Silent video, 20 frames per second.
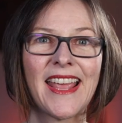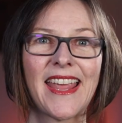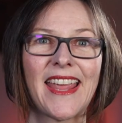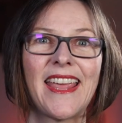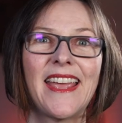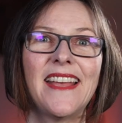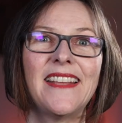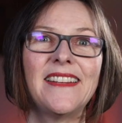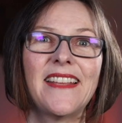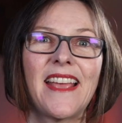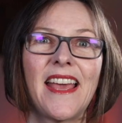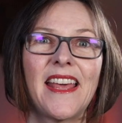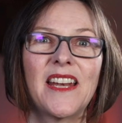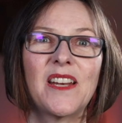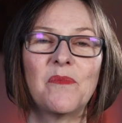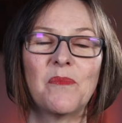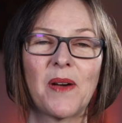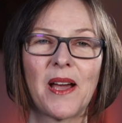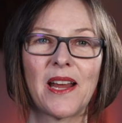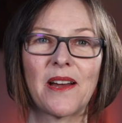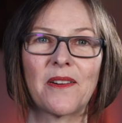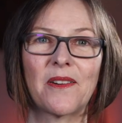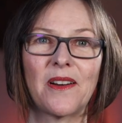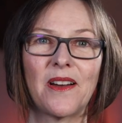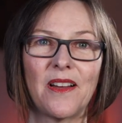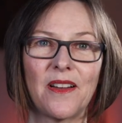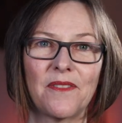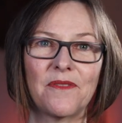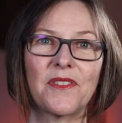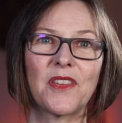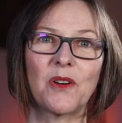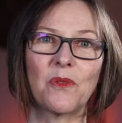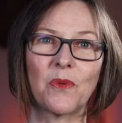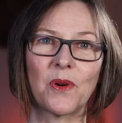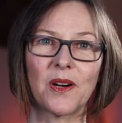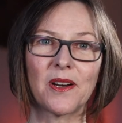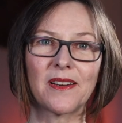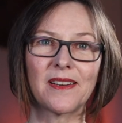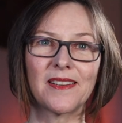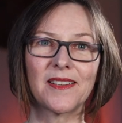and an admirer of their
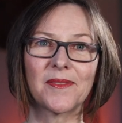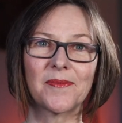work.